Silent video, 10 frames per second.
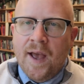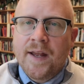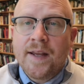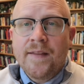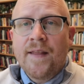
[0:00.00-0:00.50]

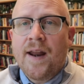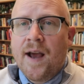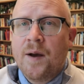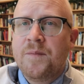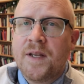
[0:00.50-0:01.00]
And in
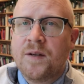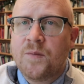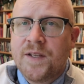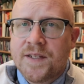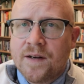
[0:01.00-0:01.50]
that update,
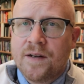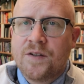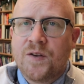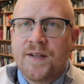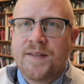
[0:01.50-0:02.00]
we
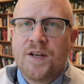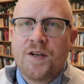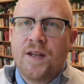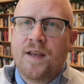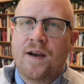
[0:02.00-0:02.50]
started
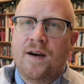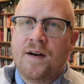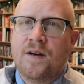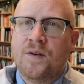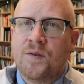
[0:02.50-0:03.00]
transitioning
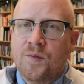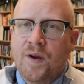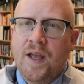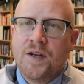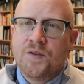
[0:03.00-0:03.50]
our
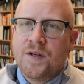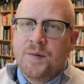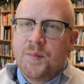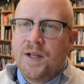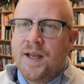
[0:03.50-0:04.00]

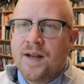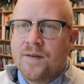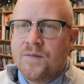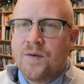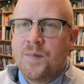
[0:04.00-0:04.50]
reentry
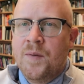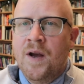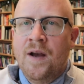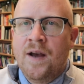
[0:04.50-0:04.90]
plan from